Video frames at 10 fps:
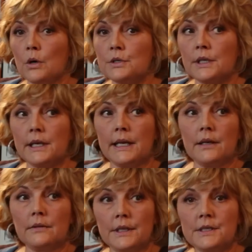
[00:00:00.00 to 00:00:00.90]

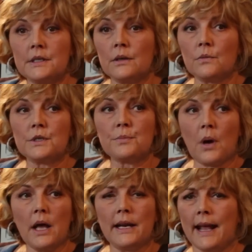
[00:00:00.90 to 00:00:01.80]
mostly listen and
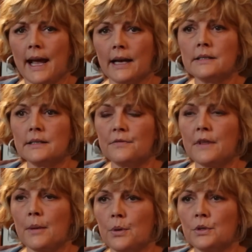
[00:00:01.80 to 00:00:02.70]
respond and act as if
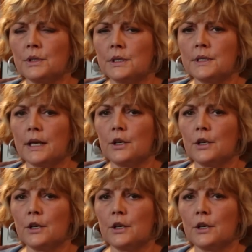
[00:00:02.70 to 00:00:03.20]
that person